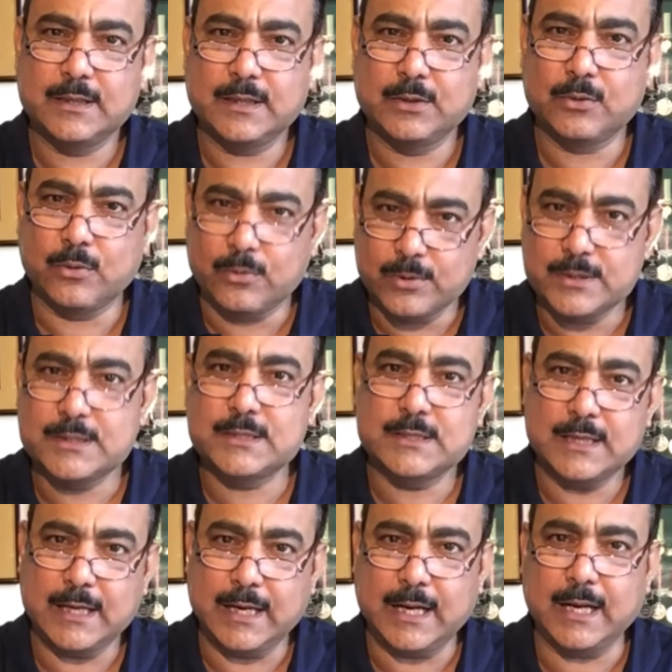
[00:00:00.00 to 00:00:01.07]
roads
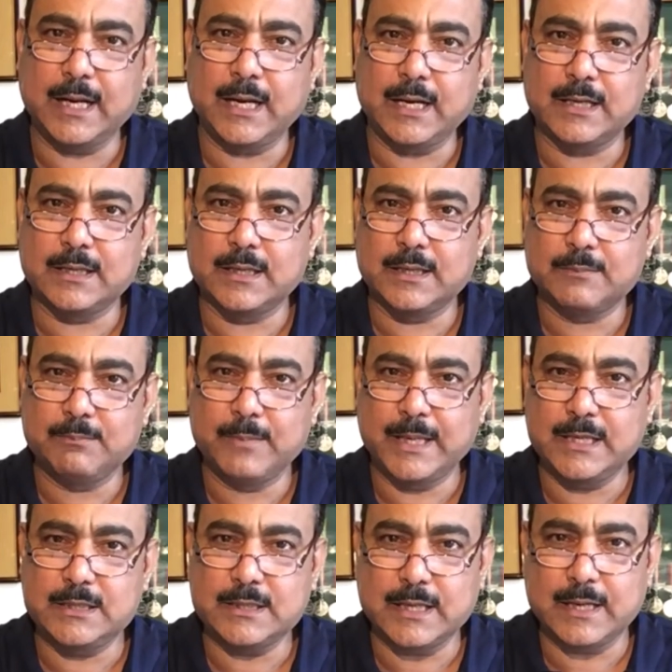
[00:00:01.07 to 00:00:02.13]
and
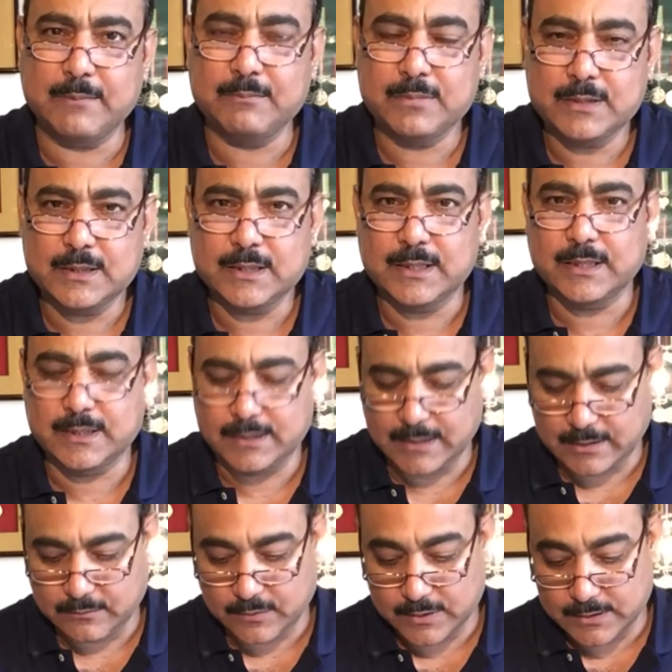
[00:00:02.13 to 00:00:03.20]
maritime
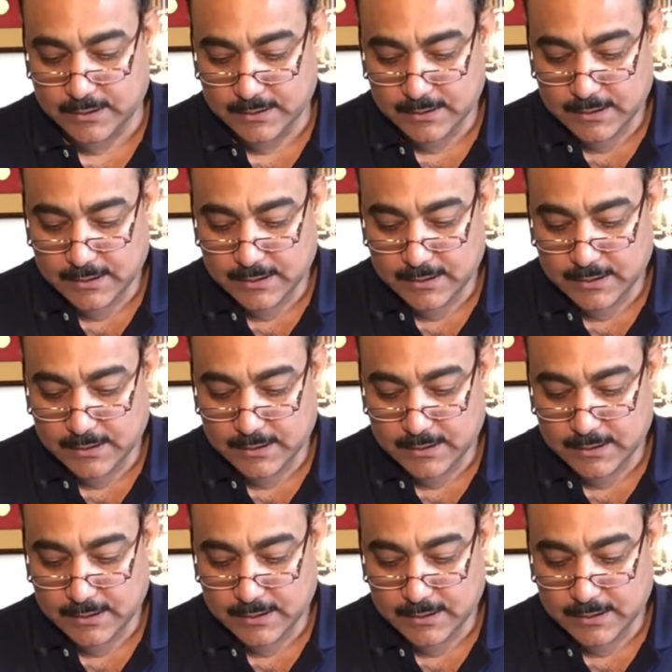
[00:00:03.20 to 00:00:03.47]
network.